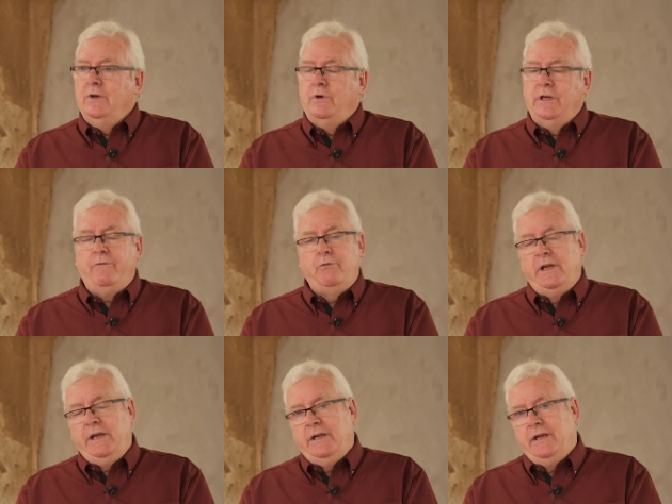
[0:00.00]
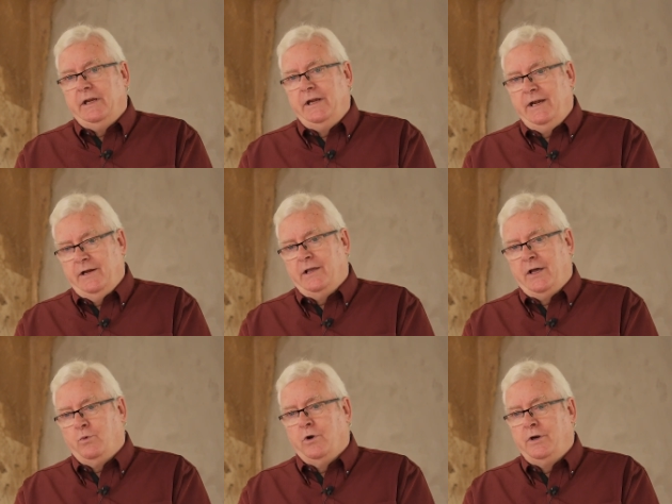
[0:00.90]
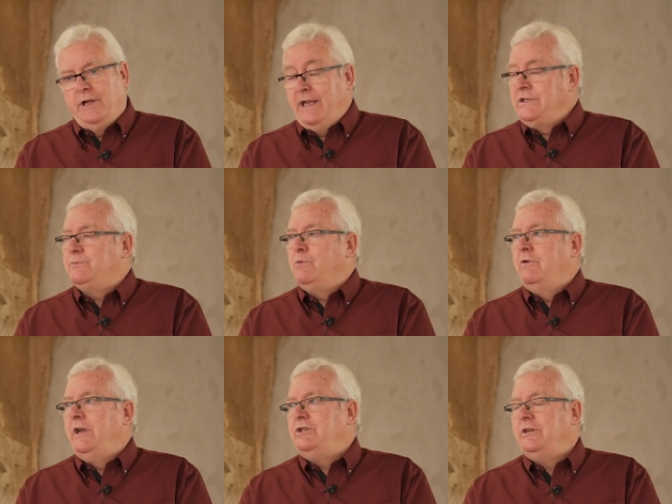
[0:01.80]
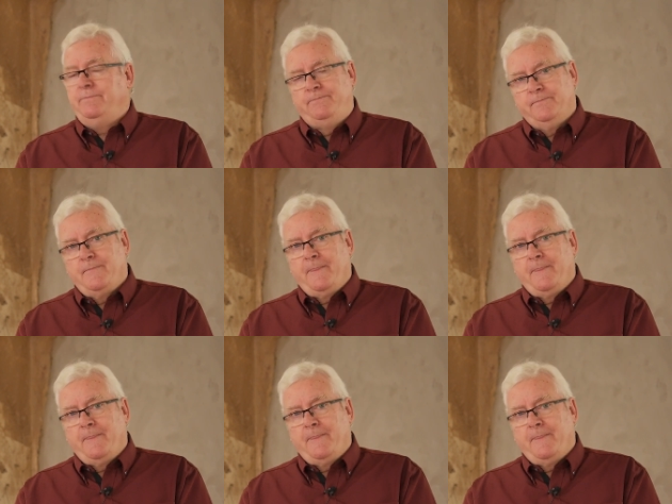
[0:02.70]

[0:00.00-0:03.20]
Whenever we hear that word inspiration,